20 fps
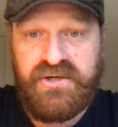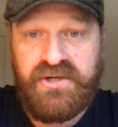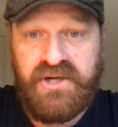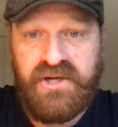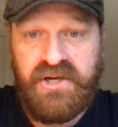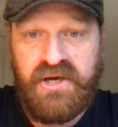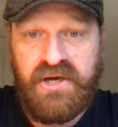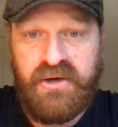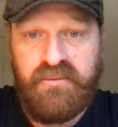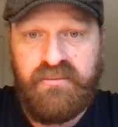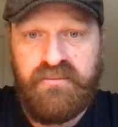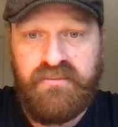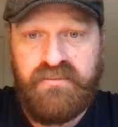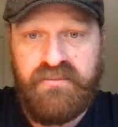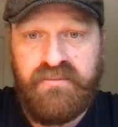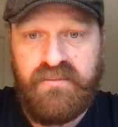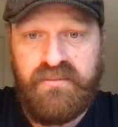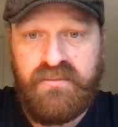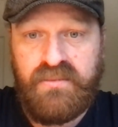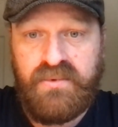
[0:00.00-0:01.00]

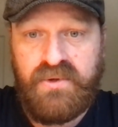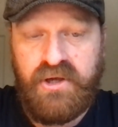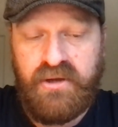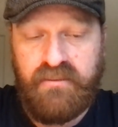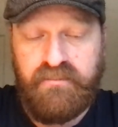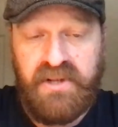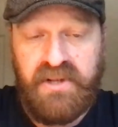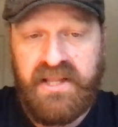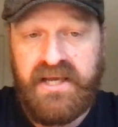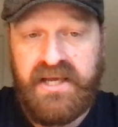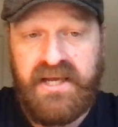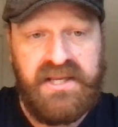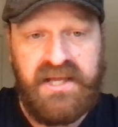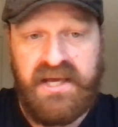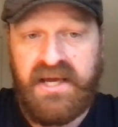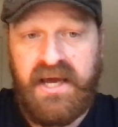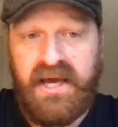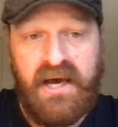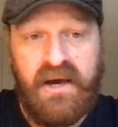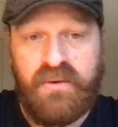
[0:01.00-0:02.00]
You're
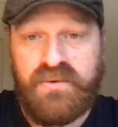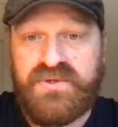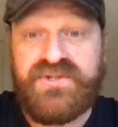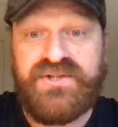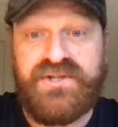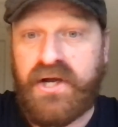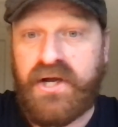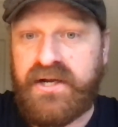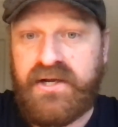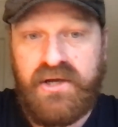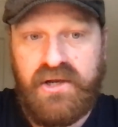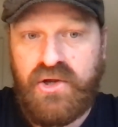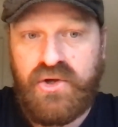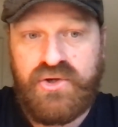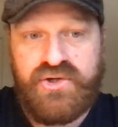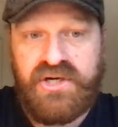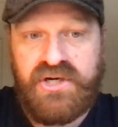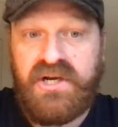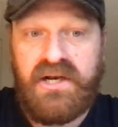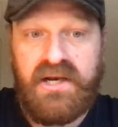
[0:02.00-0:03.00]
bleeding out
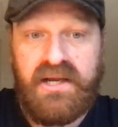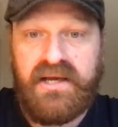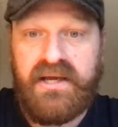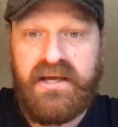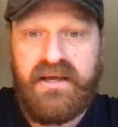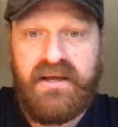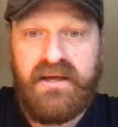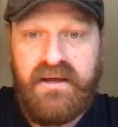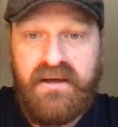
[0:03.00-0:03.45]
psychologically.